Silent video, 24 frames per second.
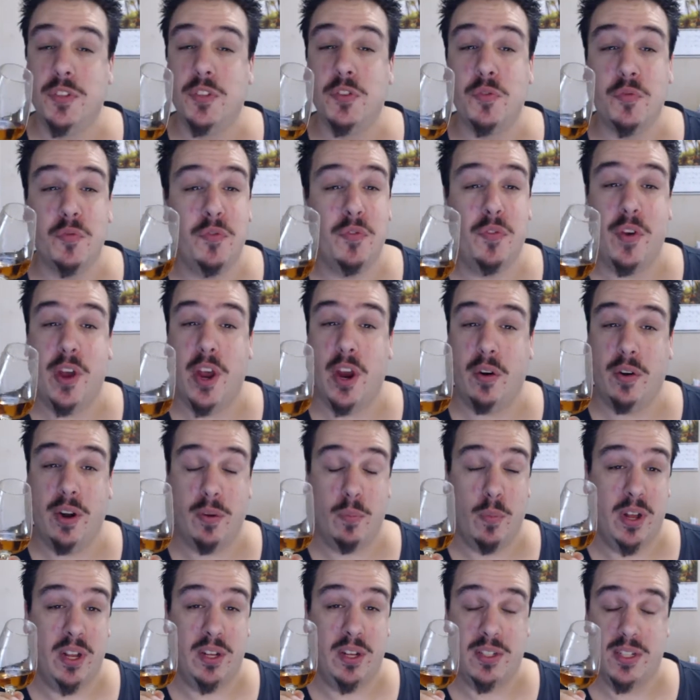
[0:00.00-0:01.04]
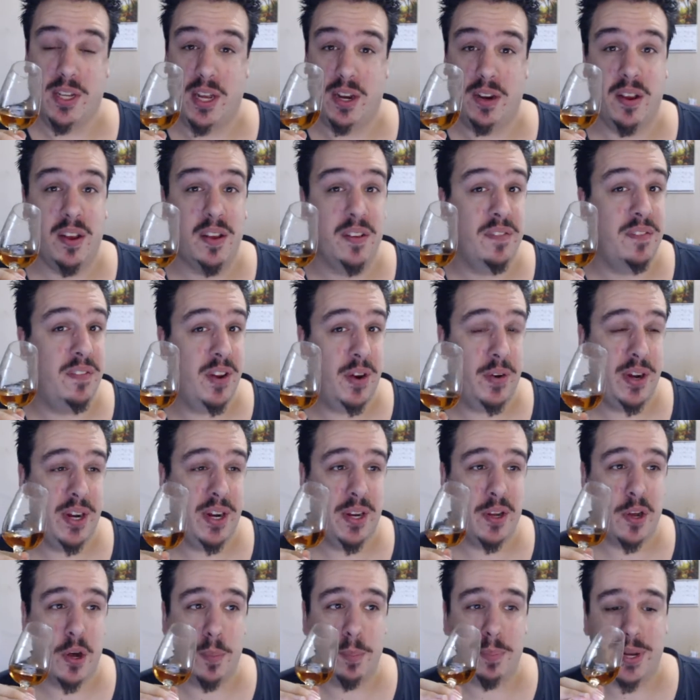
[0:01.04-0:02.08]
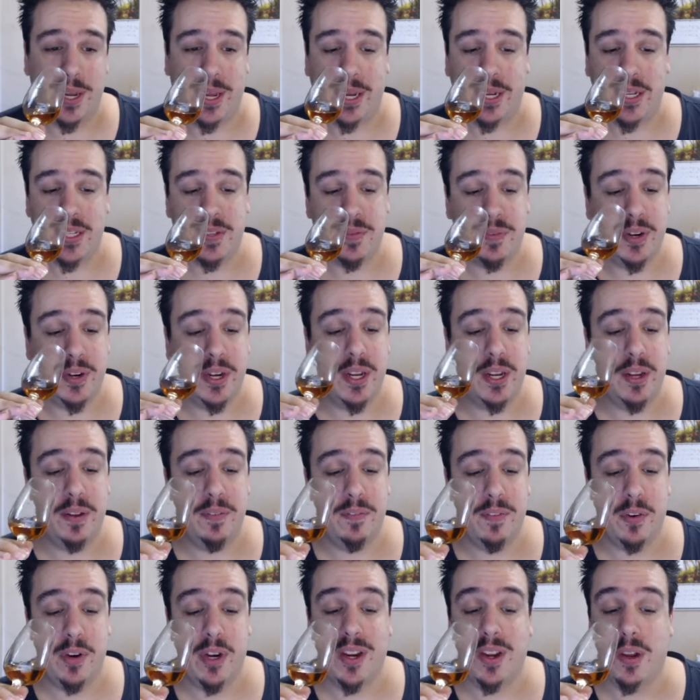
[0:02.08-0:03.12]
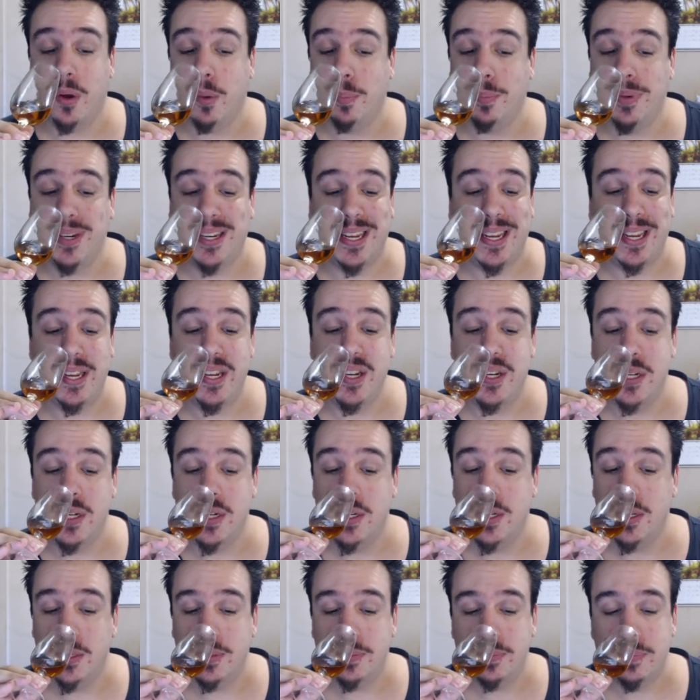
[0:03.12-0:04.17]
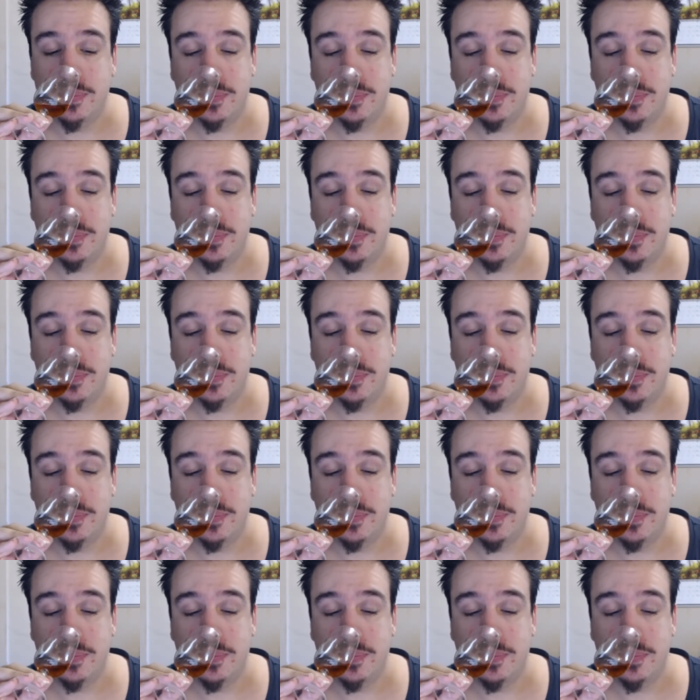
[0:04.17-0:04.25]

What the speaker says: It's very well done, very complex, very complicated.